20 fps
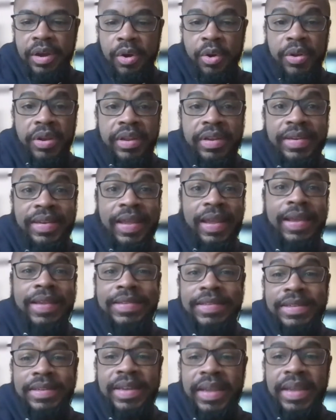on a
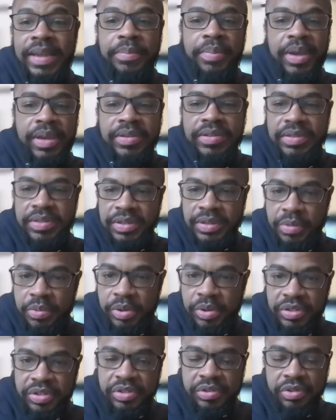day to day basis. He
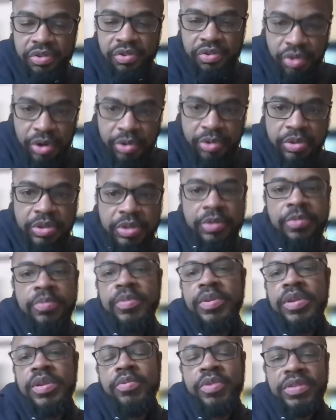wants to grow
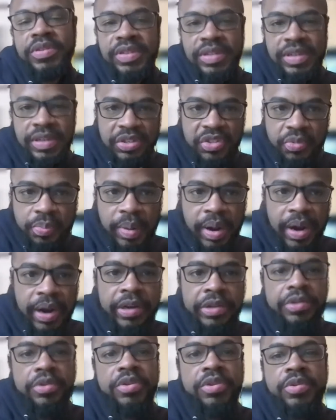you, He wants to
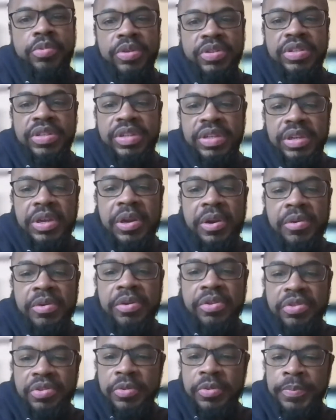inspire you, He wants to
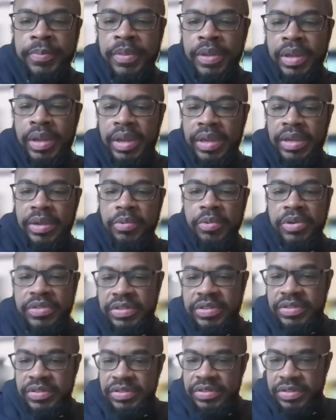encourage you, He
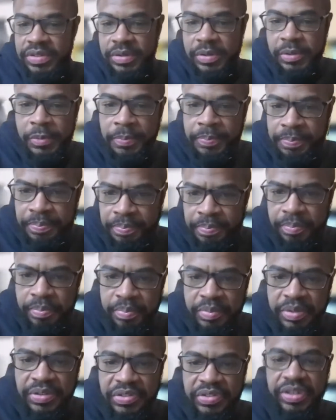wants us to
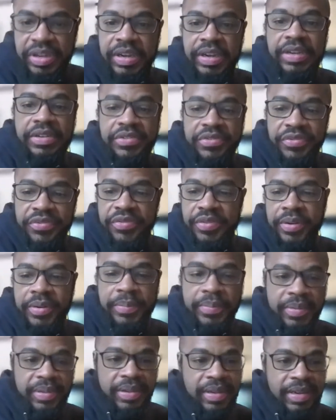be changed
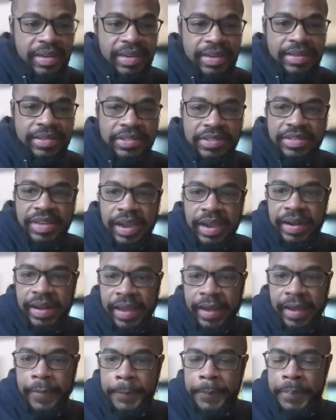from the inside
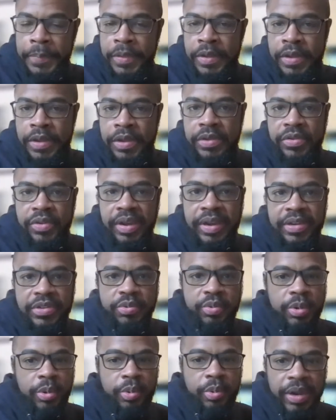out. So,
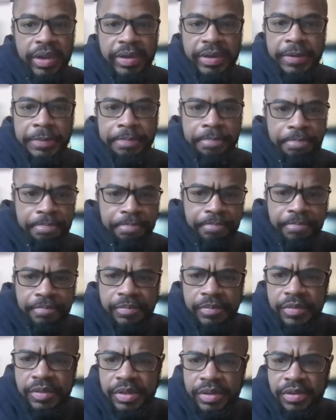as we're waiting
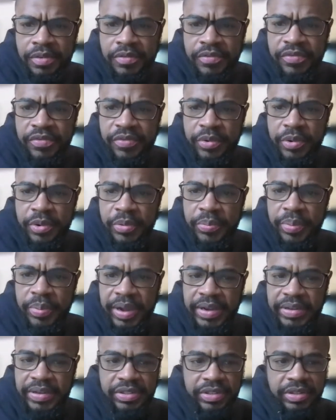for
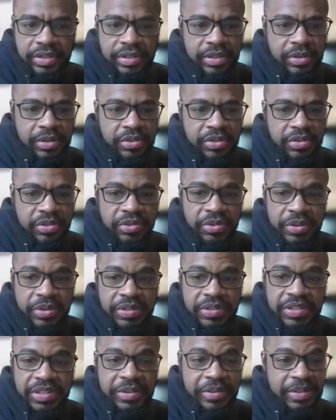Pastor Goodlow to
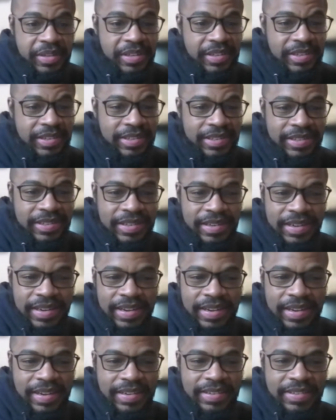join us, here he is.
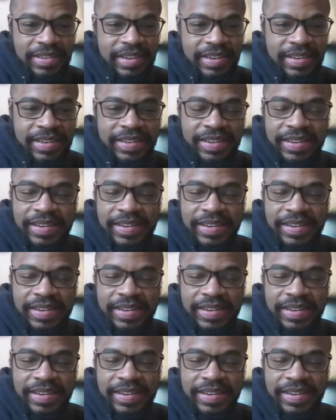He's getting